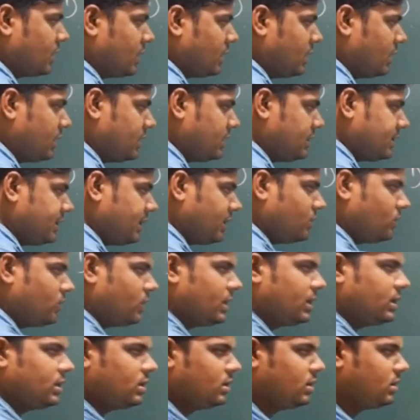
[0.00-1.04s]
is
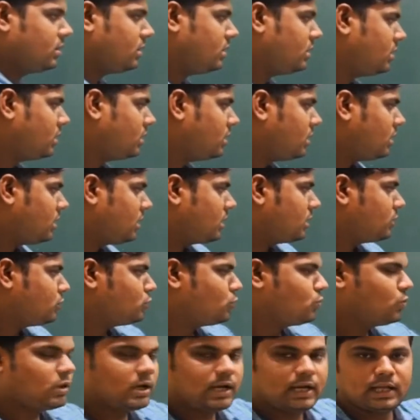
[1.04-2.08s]
equal
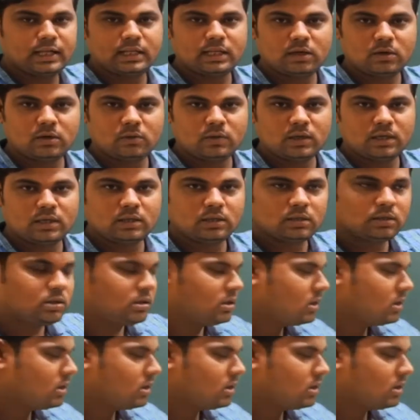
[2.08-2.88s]
to another one,